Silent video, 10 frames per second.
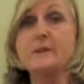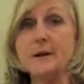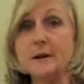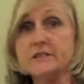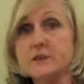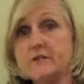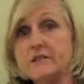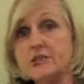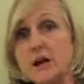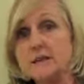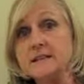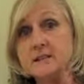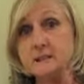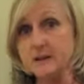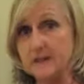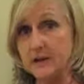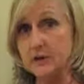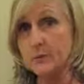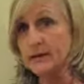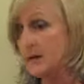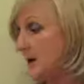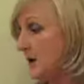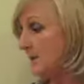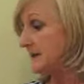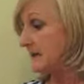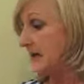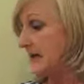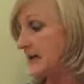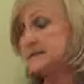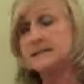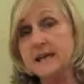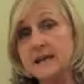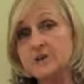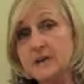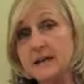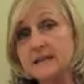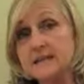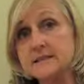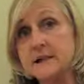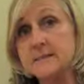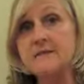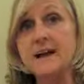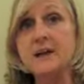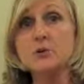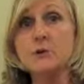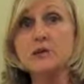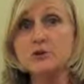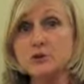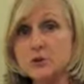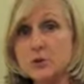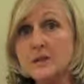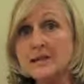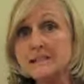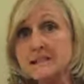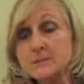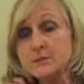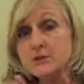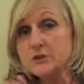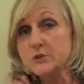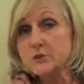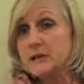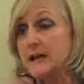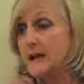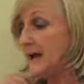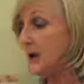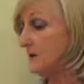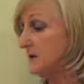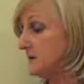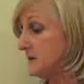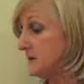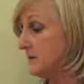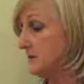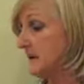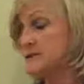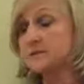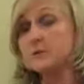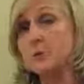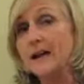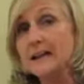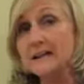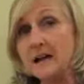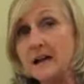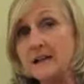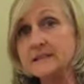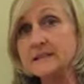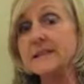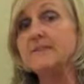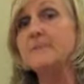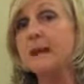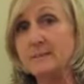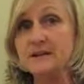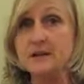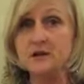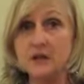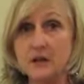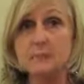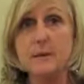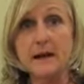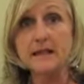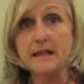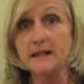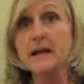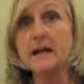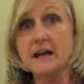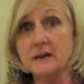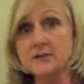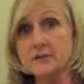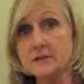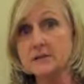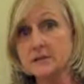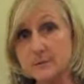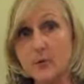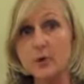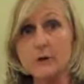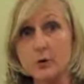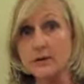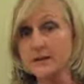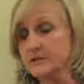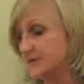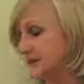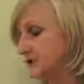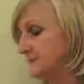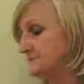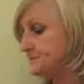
parents know if the child needs to be evaluated, but a standardized evaluation tool, assessment tool, helps parents recognize if maybe their child might need extra support or intervention.